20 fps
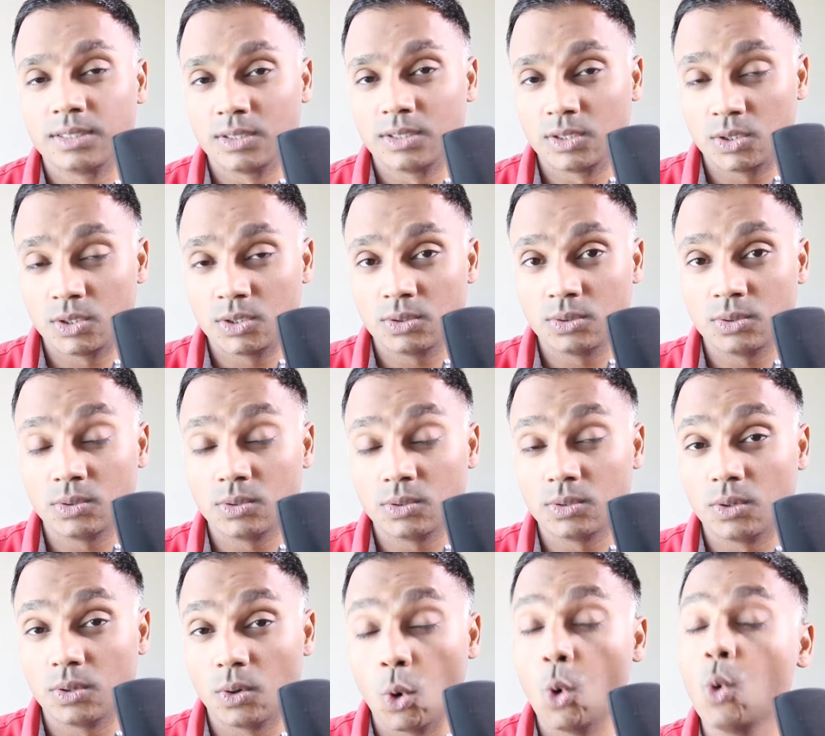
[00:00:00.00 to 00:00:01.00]
to
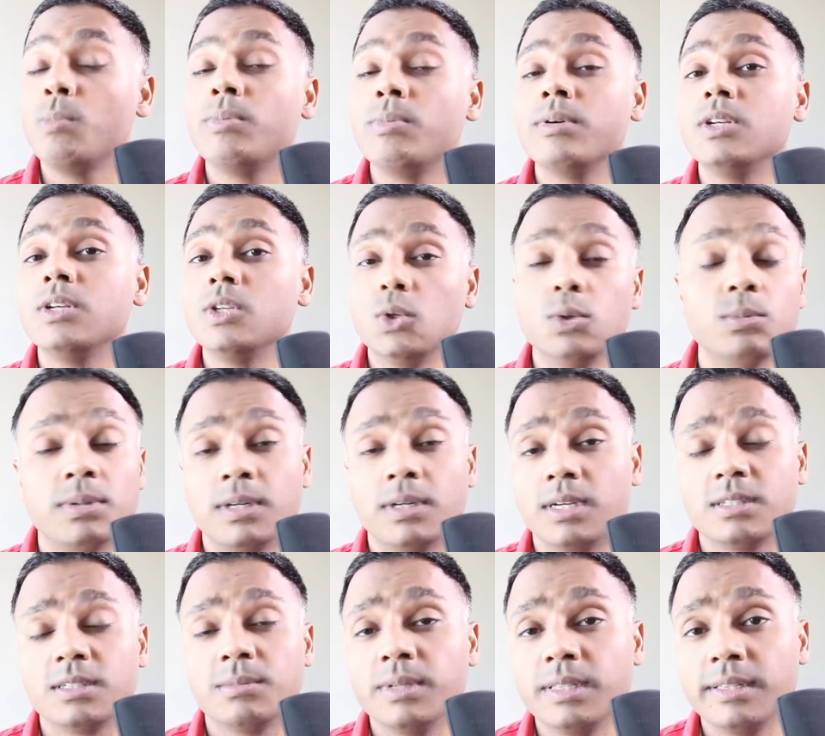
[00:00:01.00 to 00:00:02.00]
open new
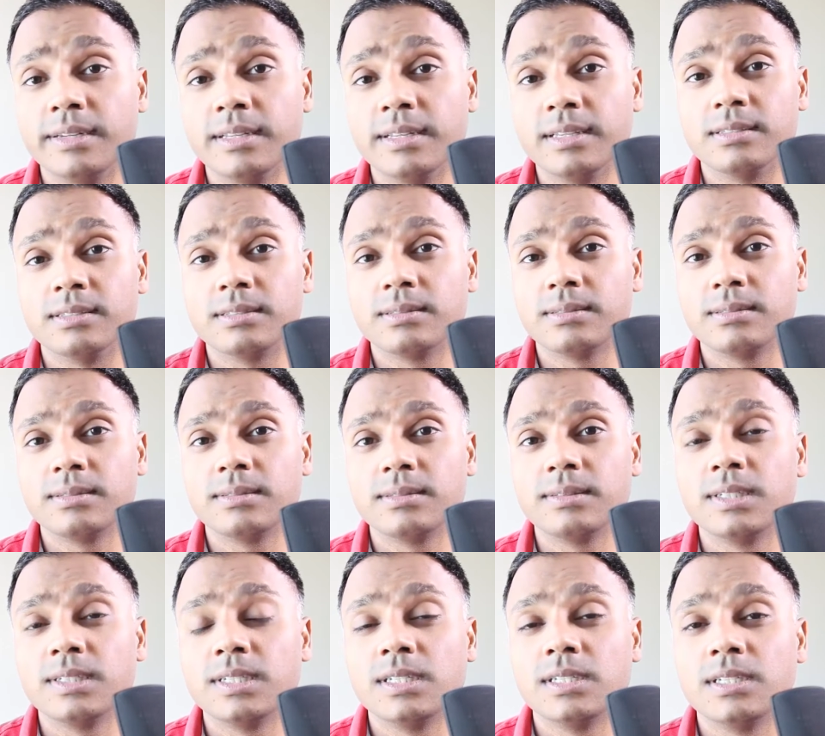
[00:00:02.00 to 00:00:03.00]
possibilities,
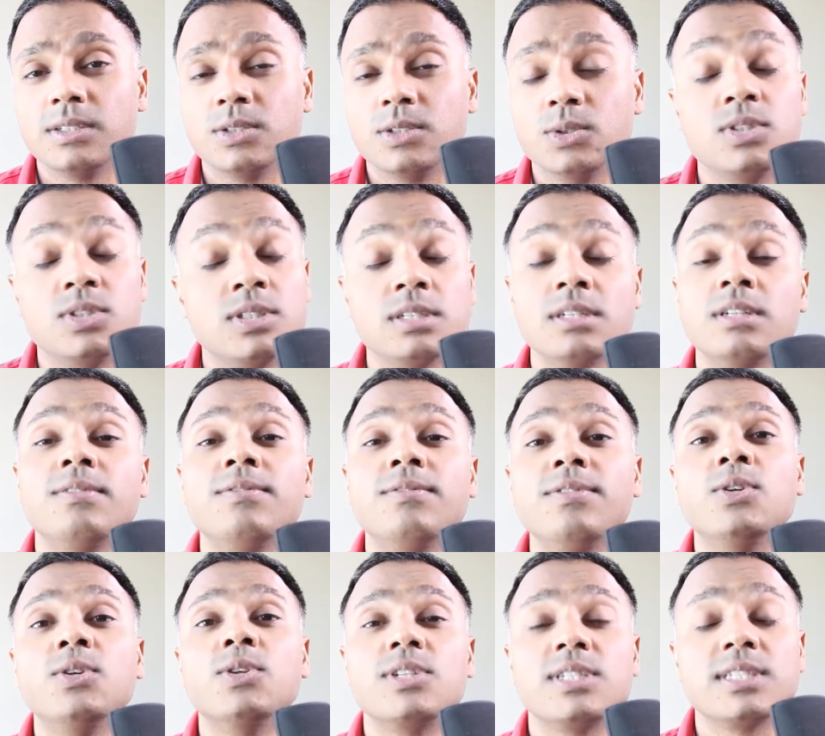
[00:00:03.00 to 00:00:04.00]
to serve
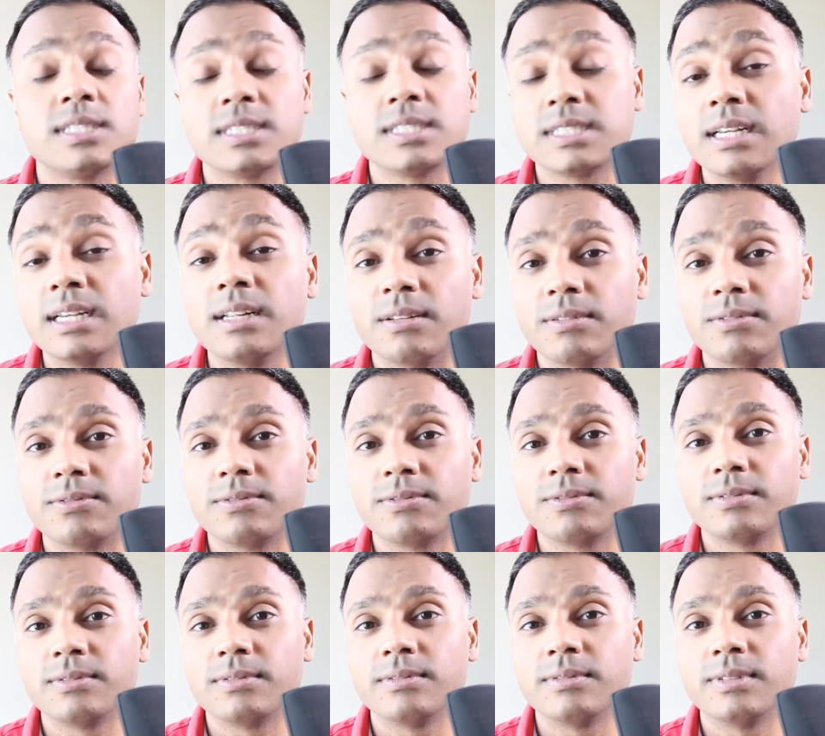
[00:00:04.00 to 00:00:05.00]
yourself
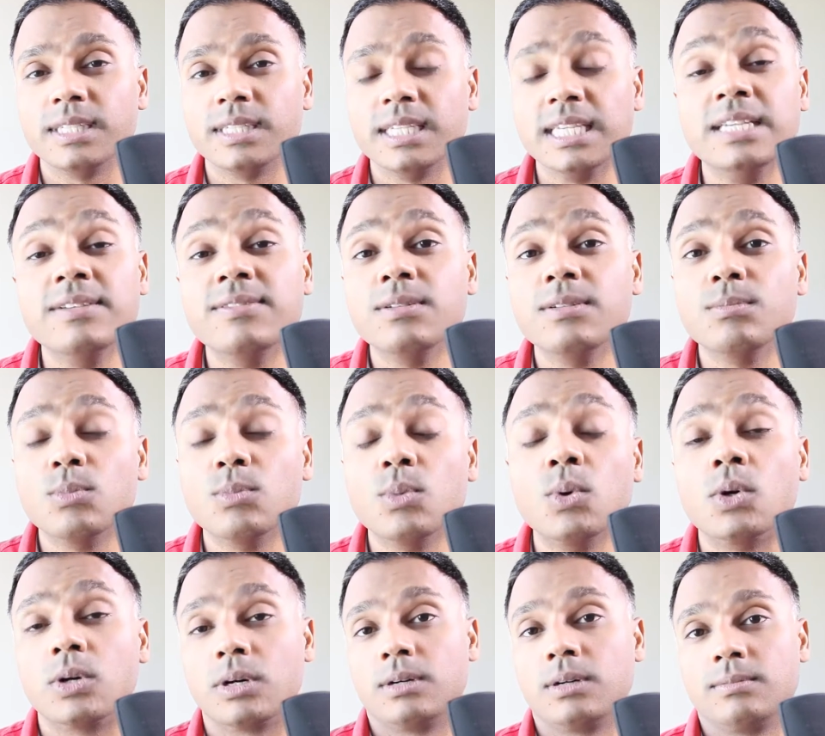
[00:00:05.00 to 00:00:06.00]
even
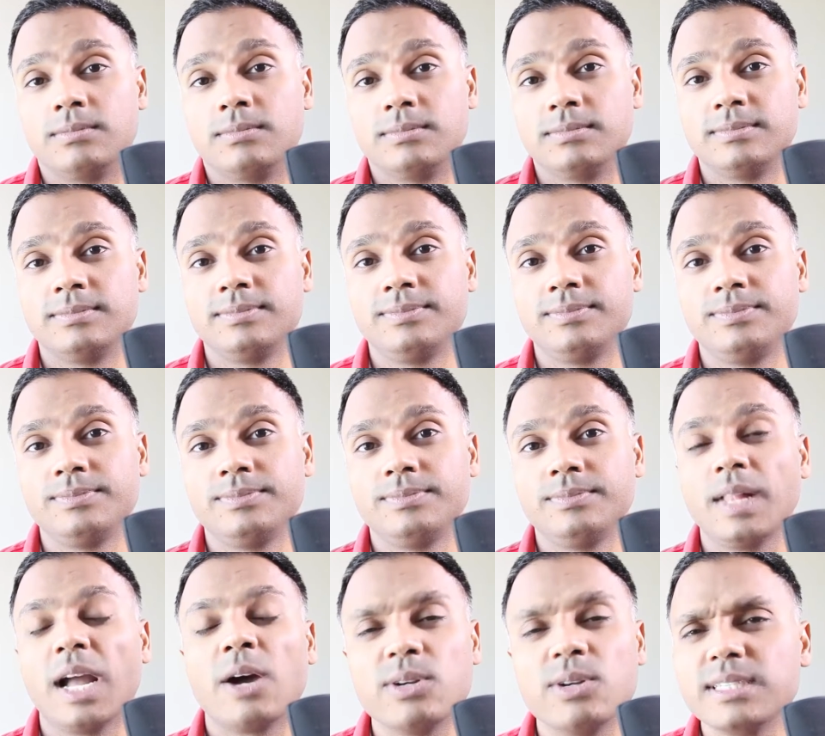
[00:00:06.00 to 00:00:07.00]
more.
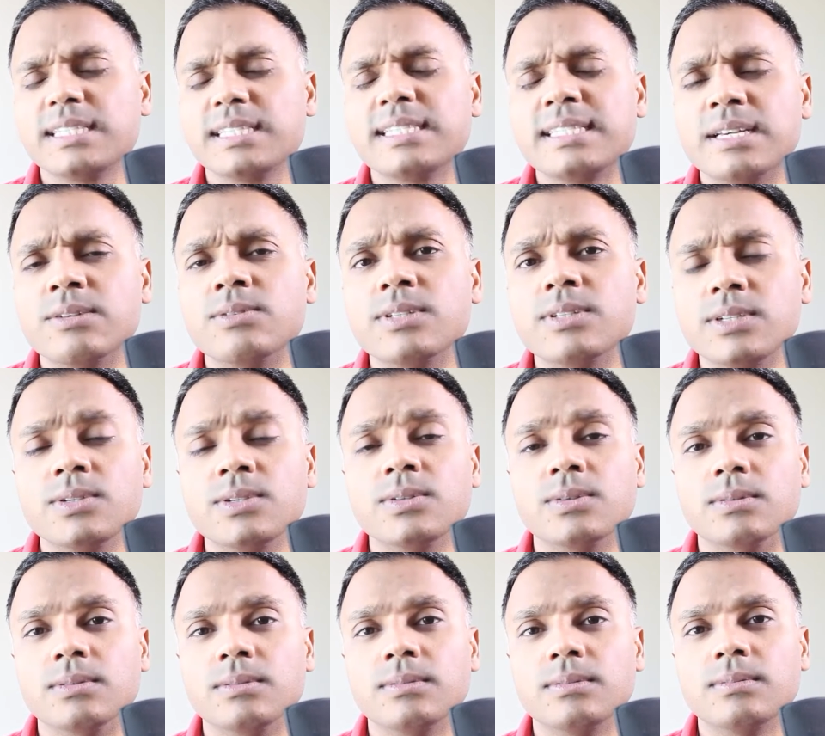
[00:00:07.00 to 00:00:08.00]
How does that sound to you?
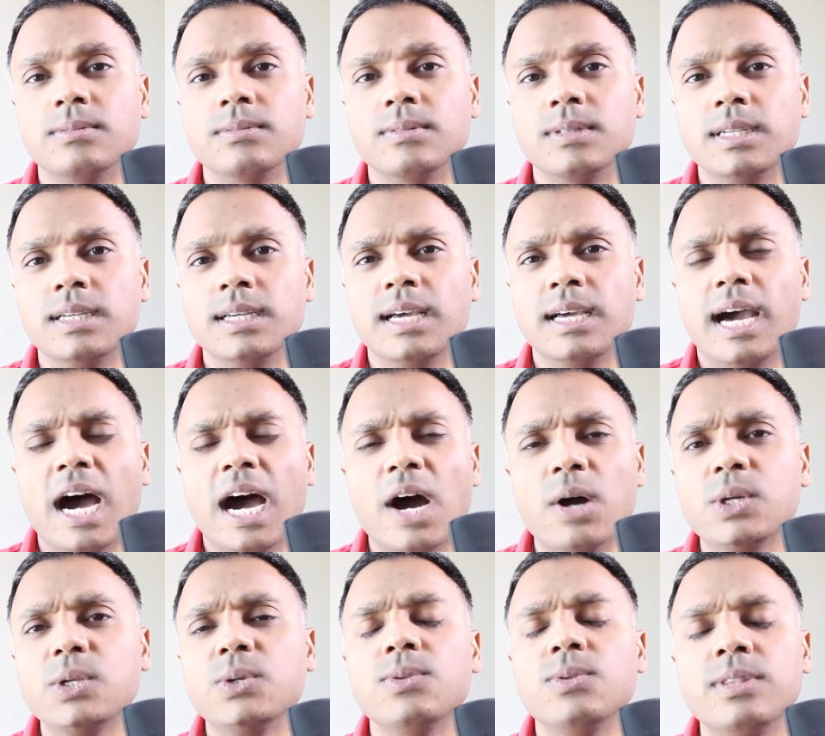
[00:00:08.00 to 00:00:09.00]
How do
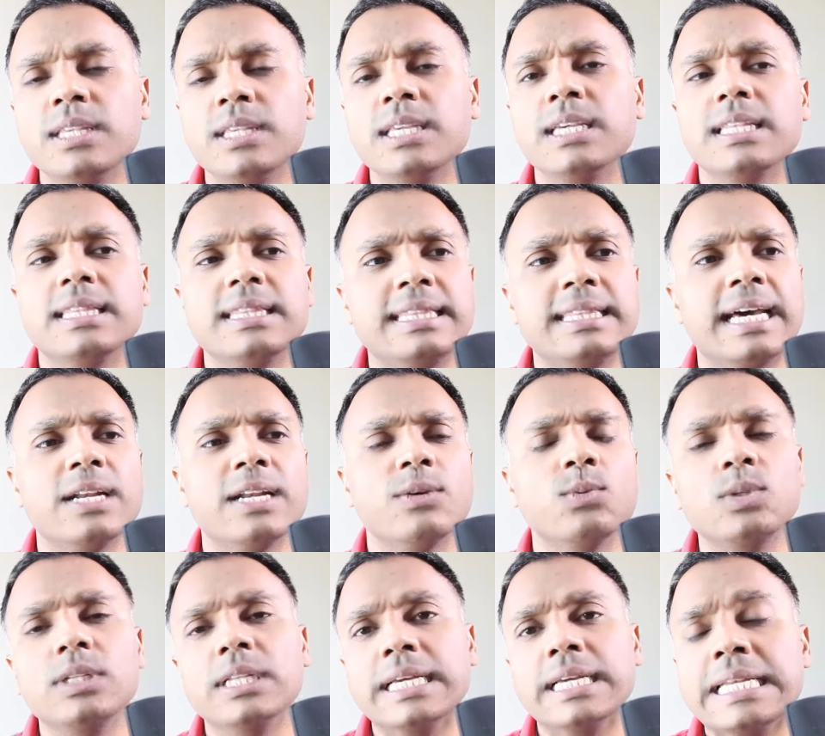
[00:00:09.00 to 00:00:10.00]
you think that
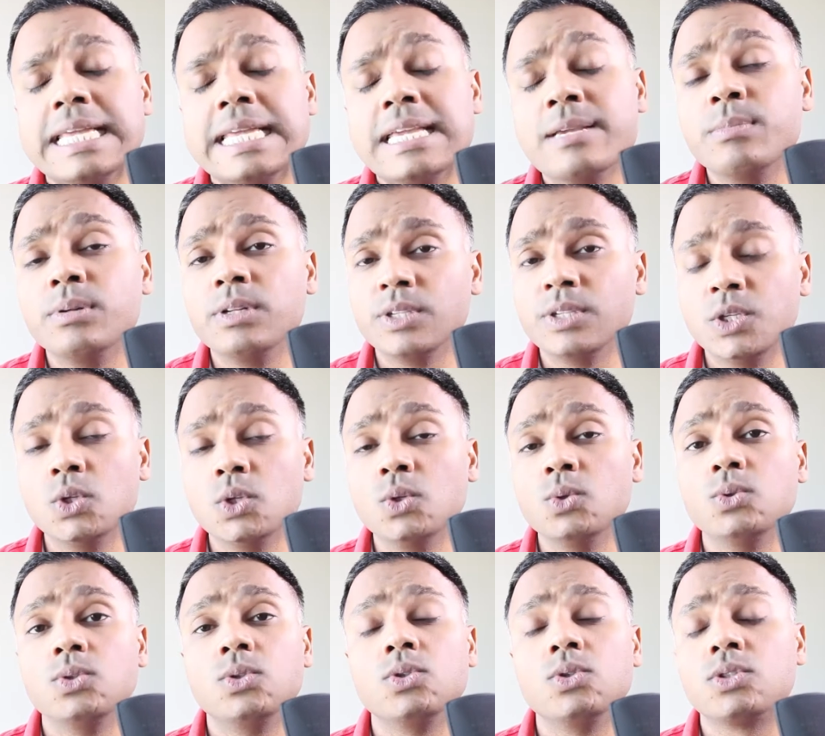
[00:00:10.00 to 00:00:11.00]
will enable you
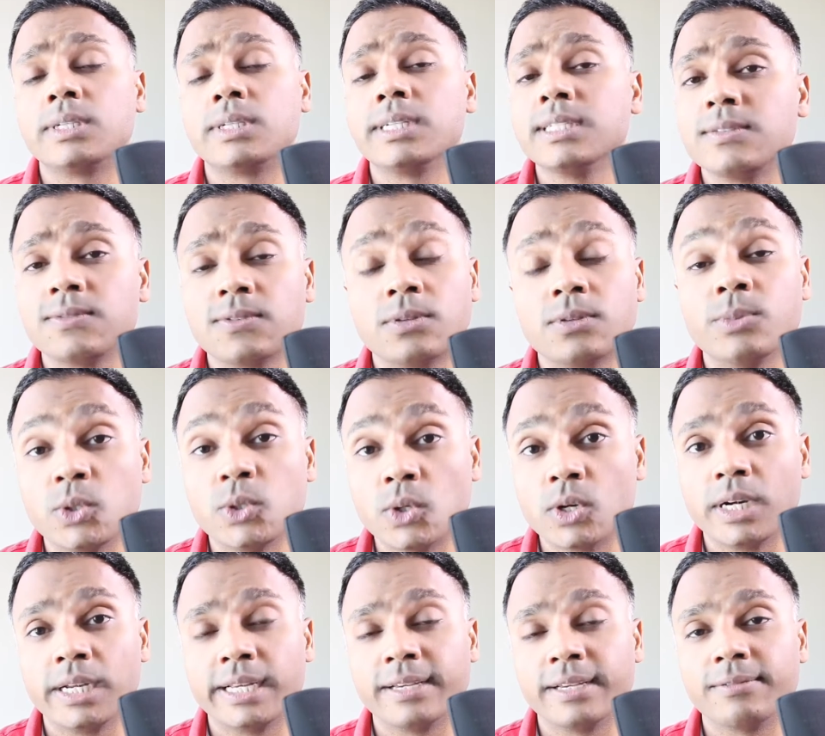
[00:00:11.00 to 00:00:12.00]
to transform your
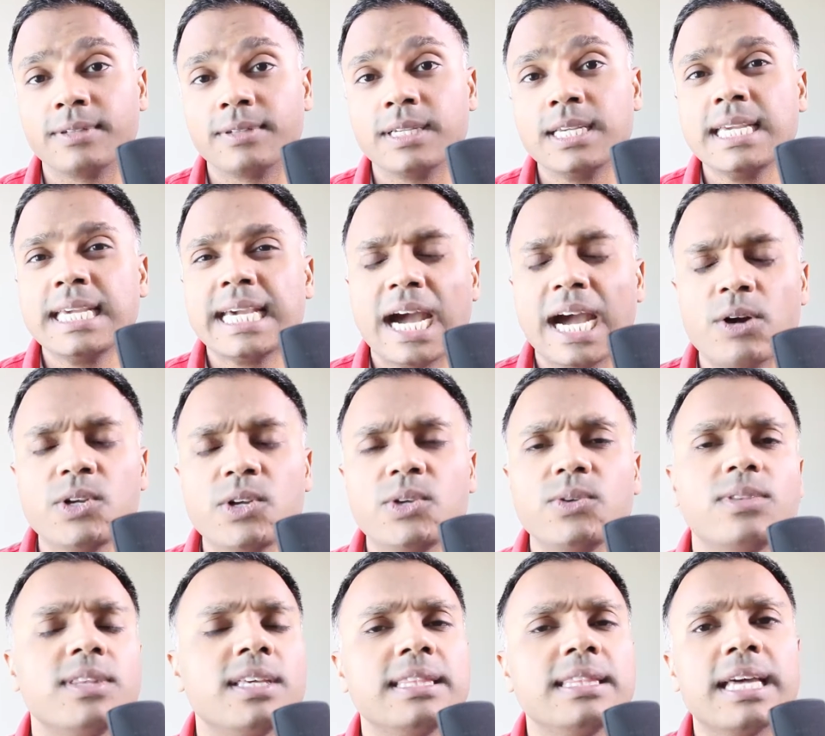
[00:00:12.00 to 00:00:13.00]
life? How do you
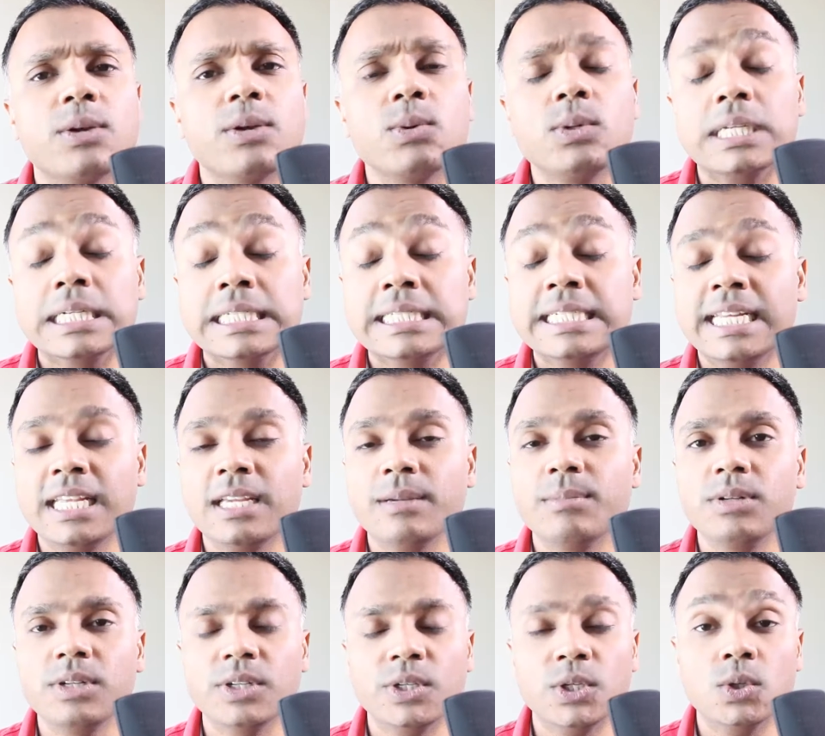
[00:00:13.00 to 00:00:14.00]
think that will
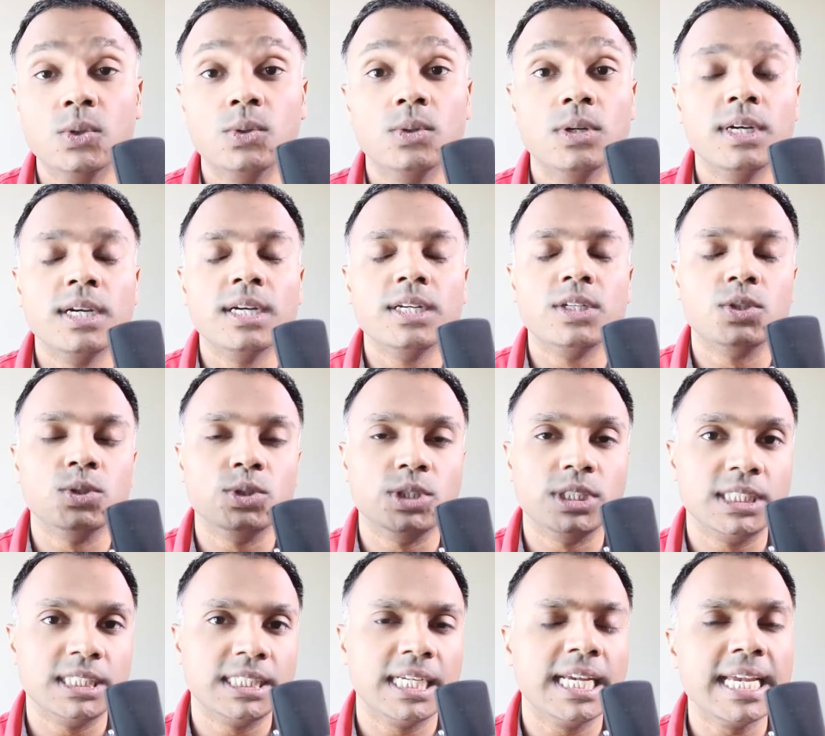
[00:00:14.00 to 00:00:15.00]
enable you to
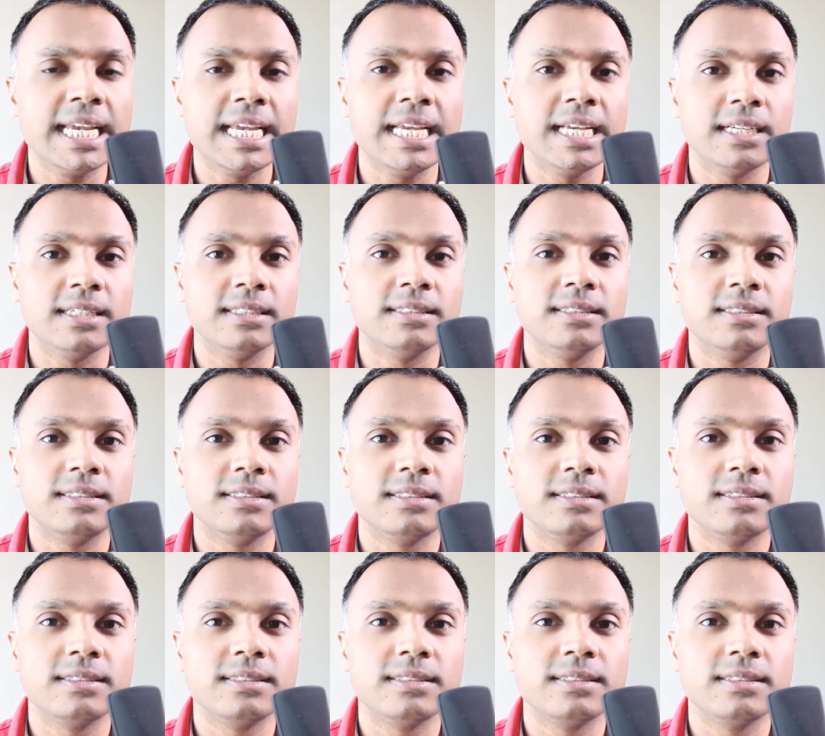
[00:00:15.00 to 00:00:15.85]
change